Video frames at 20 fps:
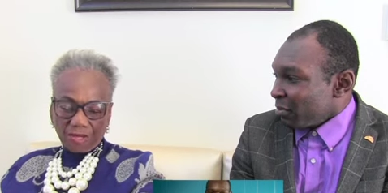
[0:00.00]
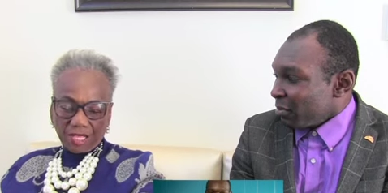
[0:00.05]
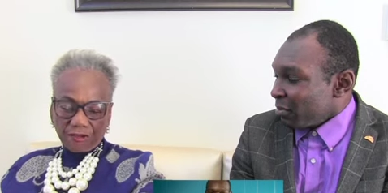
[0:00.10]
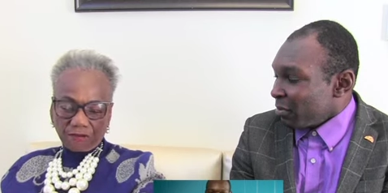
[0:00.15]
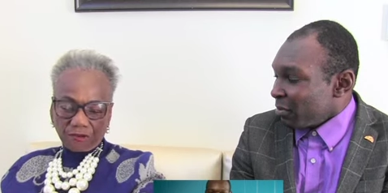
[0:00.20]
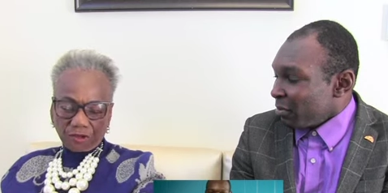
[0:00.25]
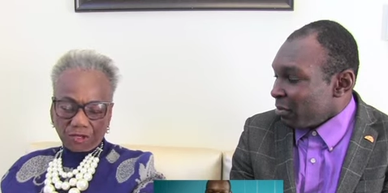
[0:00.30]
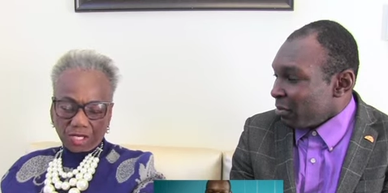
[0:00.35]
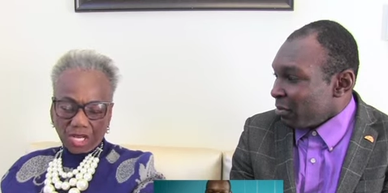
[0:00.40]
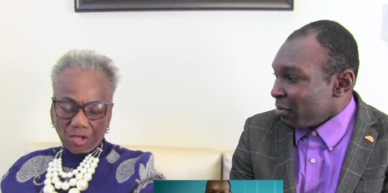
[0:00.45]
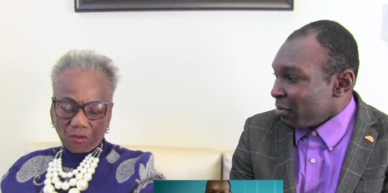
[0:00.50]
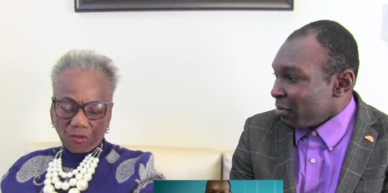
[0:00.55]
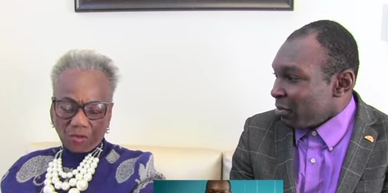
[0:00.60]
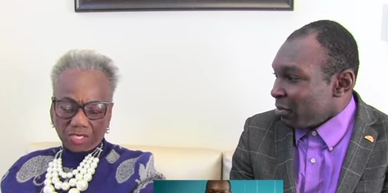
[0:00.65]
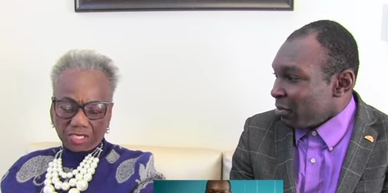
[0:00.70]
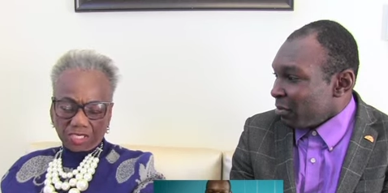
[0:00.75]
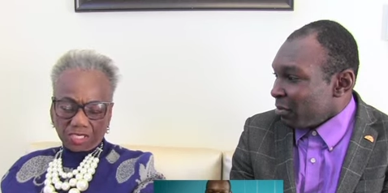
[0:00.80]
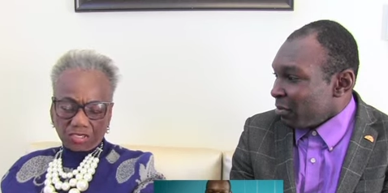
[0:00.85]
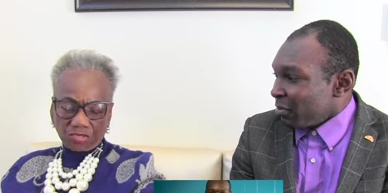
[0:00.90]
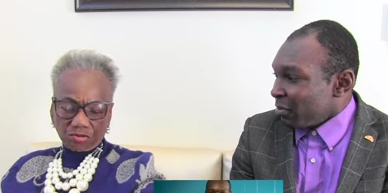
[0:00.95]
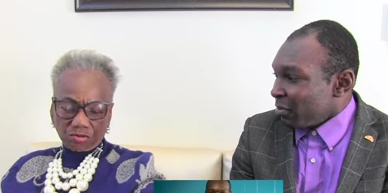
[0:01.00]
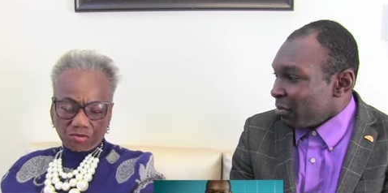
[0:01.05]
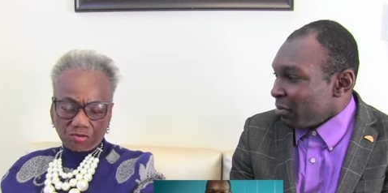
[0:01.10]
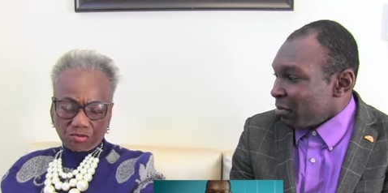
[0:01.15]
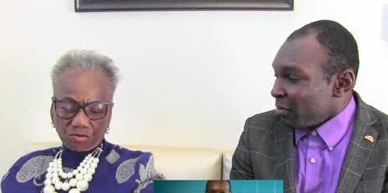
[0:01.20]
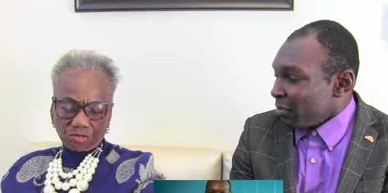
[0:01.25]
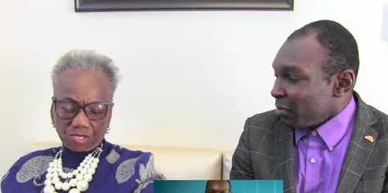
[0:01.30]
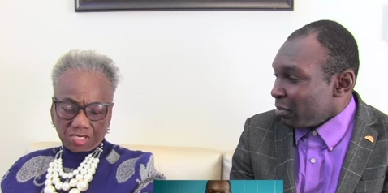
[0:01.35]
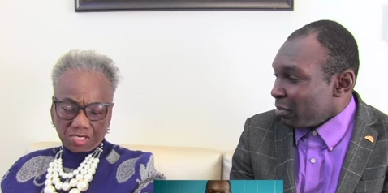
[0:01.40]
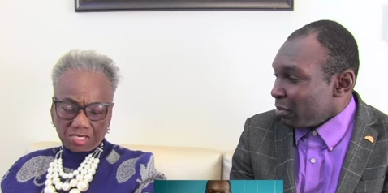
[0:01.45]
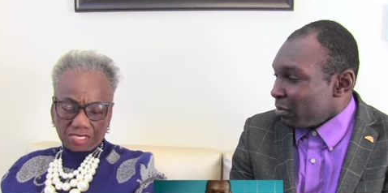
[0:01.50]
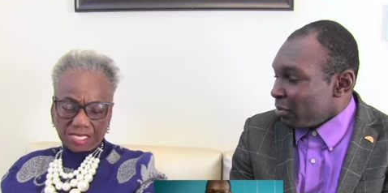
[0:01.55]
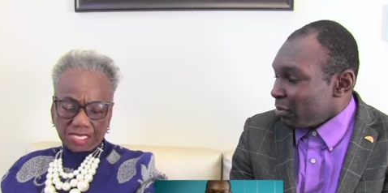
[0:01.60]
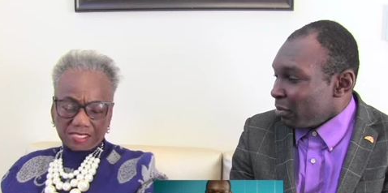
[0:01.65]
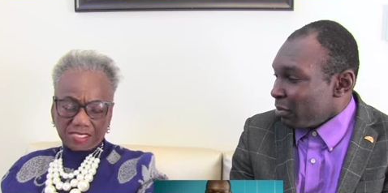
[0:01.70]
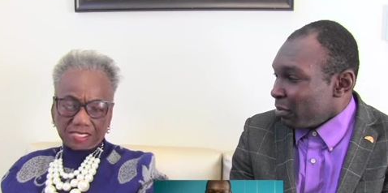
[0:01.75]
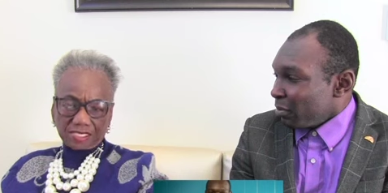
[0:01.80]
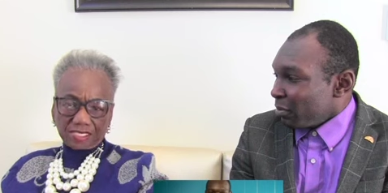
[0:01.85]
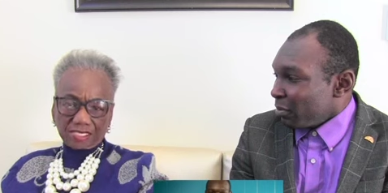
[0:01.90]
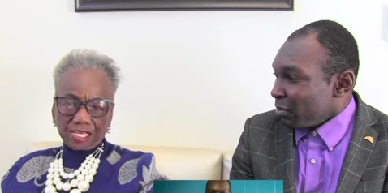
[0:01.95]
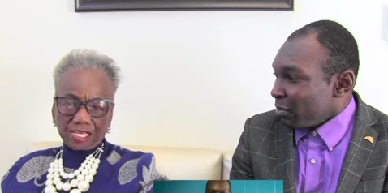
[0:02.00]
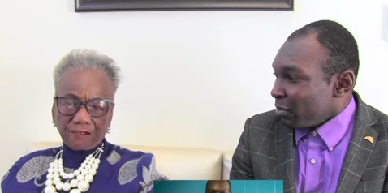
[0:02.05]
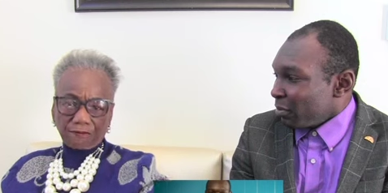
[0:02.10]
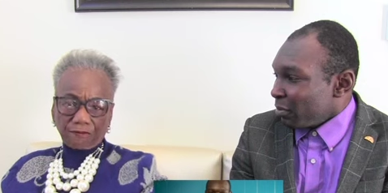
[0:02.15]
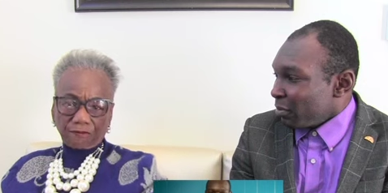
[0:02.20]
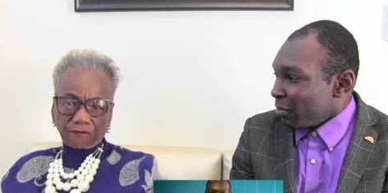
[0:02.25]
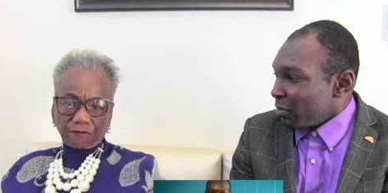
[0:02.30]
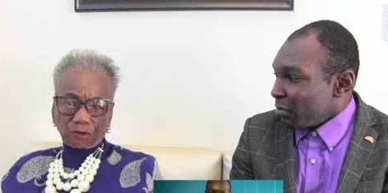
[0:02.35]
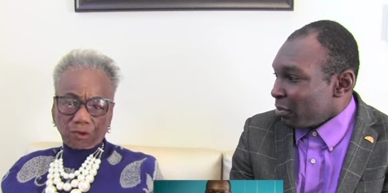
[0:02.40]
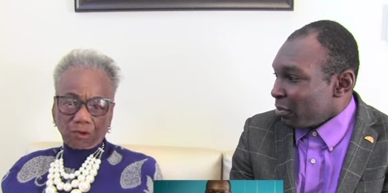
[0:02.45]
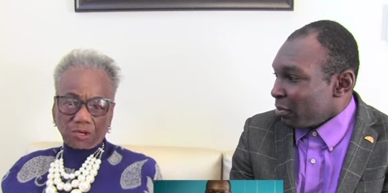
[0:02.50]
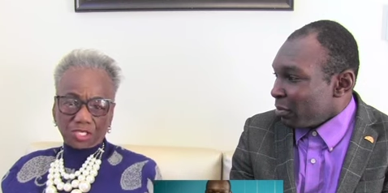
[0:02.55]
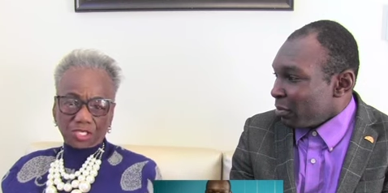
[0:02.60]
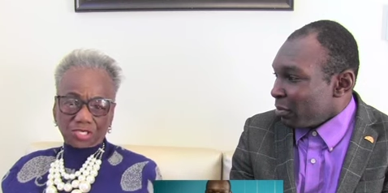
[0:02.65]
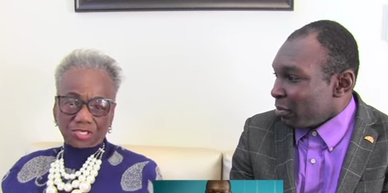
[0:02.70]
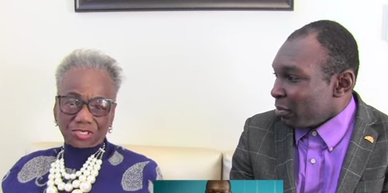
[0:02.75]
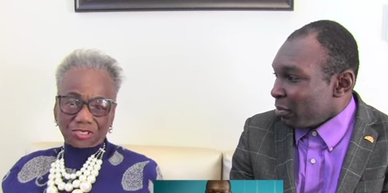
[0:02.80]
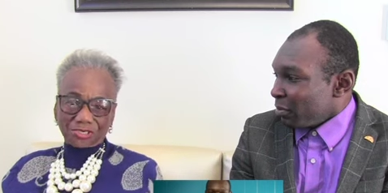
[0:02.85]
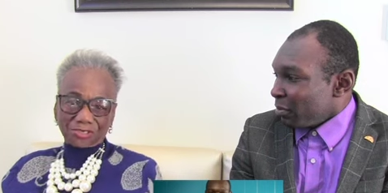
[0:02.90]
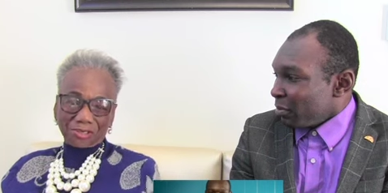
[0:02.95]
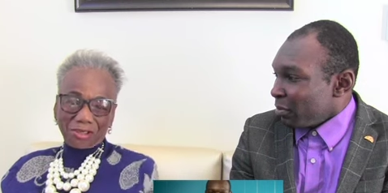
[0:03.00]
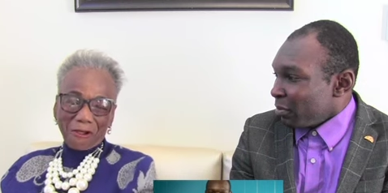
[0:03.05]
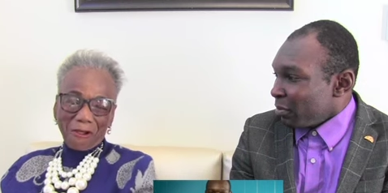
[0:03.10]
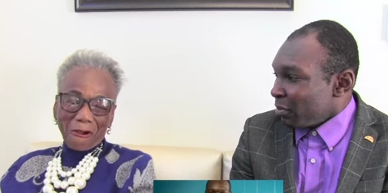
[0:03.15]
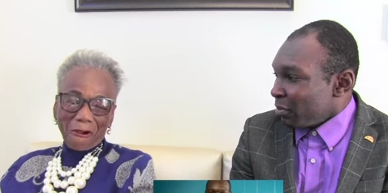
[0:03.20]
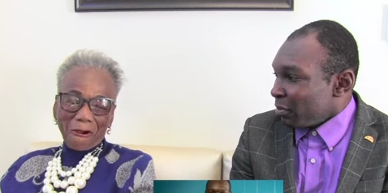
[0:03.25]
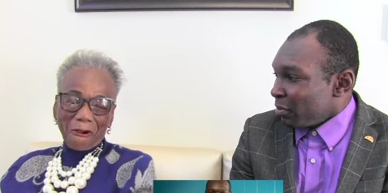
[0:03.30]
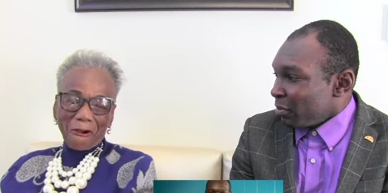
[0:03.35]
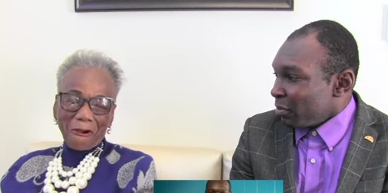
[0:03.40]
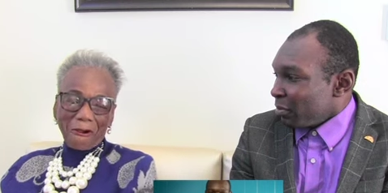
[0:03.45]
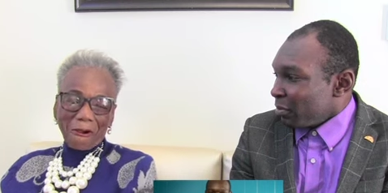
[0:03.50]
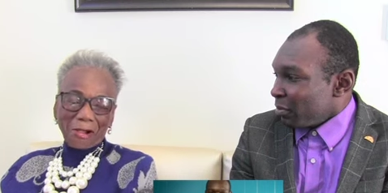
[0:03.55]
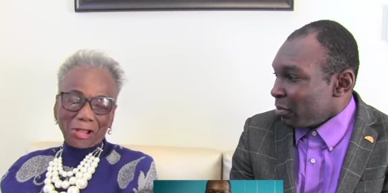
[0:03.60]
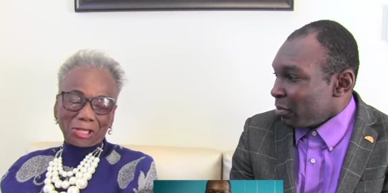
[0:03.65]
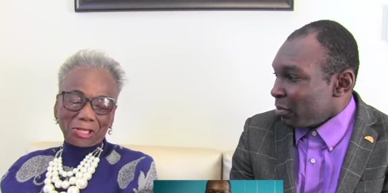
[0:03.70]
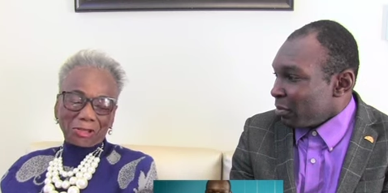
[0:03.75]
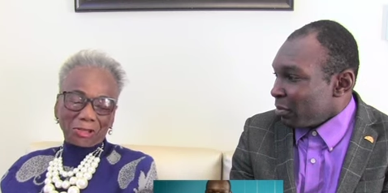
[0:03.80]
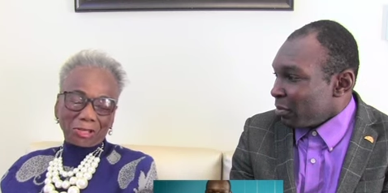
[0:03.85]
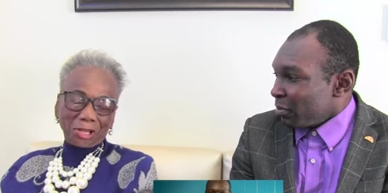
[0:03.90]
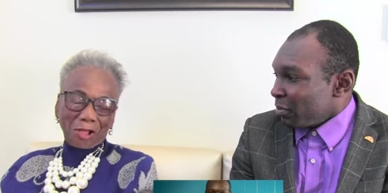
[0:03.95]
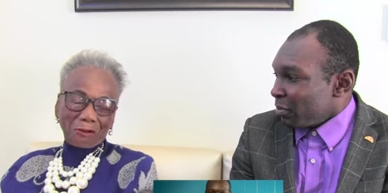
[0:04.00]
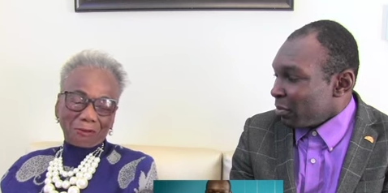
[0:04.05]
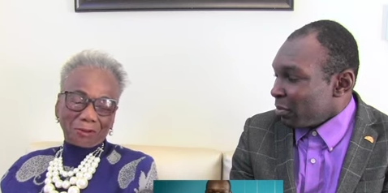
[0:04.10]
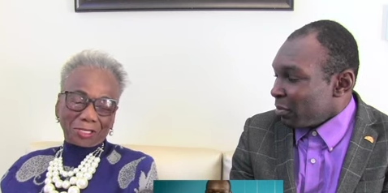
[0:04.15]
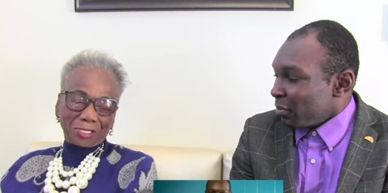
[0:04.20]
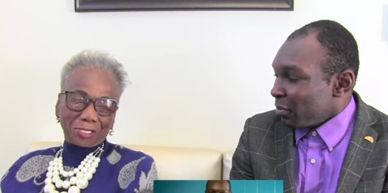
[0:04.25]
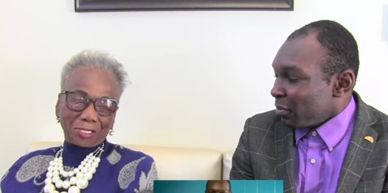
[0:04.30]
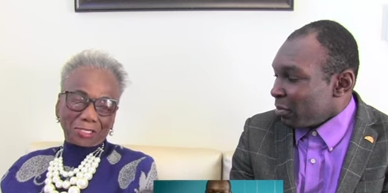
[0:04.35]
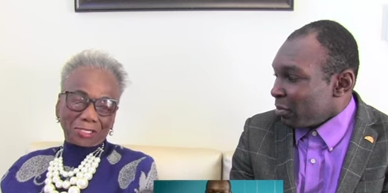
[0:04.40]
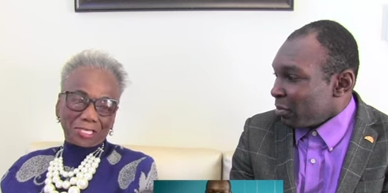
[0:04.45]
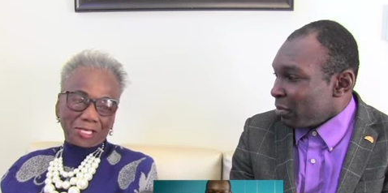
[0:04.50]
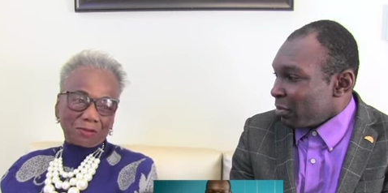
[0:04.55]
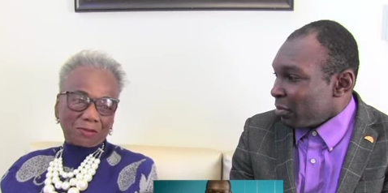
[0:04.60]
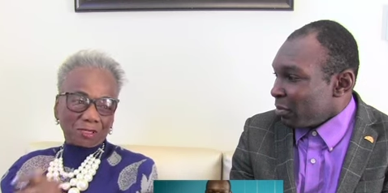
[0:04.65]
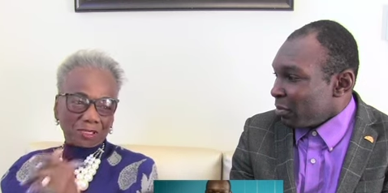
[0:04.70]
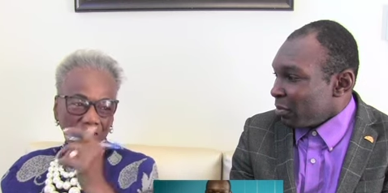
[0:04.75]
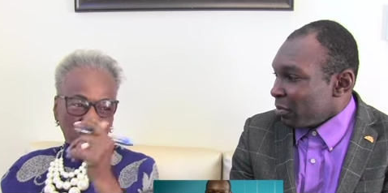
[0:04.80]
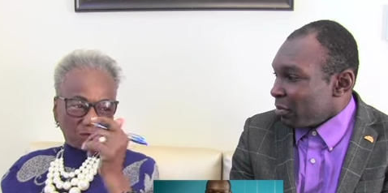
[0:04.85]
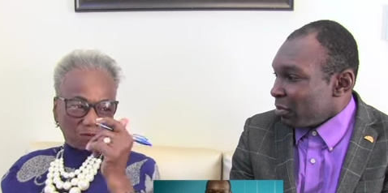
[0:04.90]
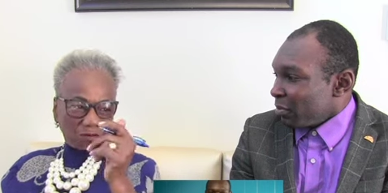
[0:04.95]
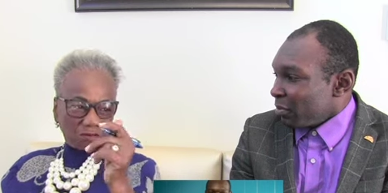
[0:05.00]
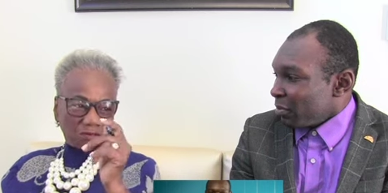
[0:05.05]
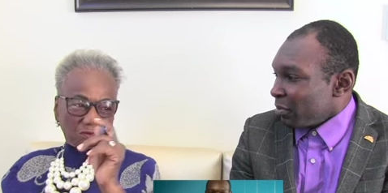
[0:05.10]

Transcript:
Speaker 1: if you're not willing to discuss the type of question, or you're not willing to say, well,